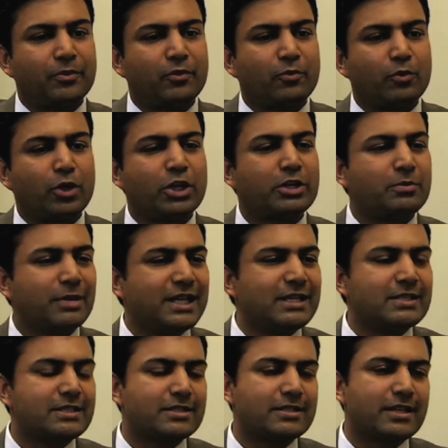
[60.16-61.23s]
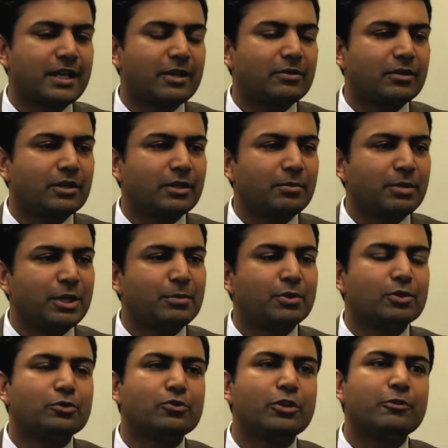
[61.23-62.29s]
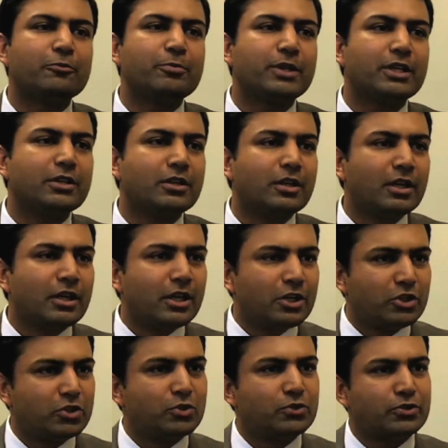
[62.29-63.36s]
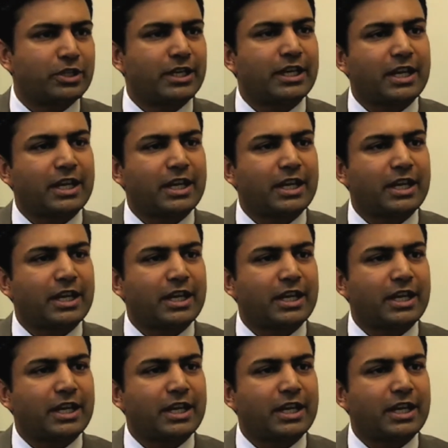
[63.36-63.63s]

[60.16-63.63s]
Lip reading: what it means is that people who have been using